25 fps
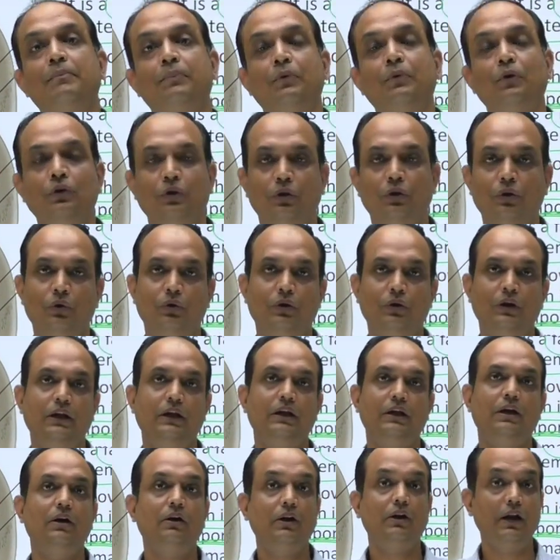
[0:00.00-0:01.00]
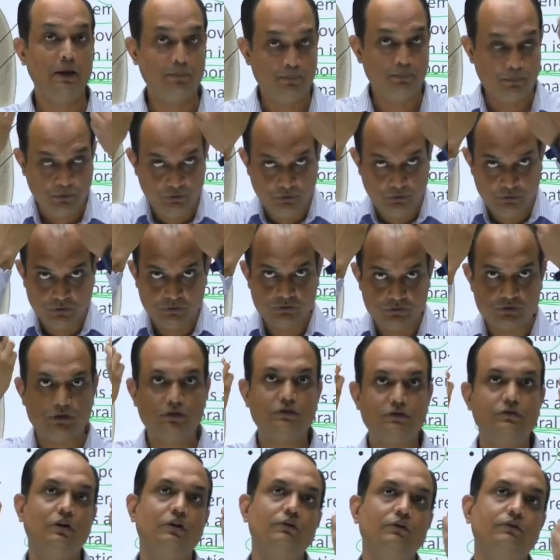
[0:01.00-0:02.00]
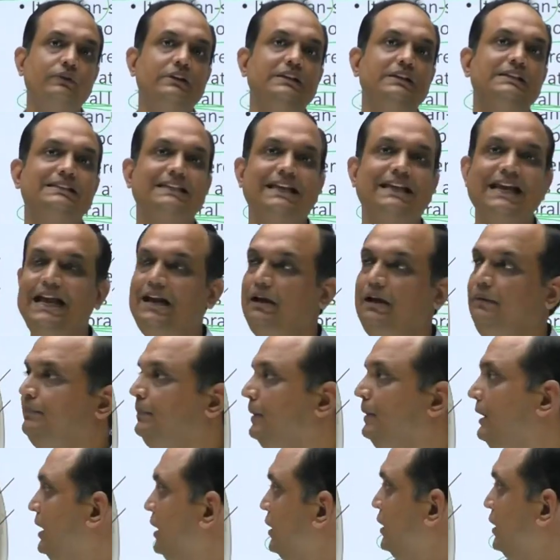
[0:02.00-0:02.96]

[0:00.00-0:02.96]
aponeurotica or aponeurosis of scalp.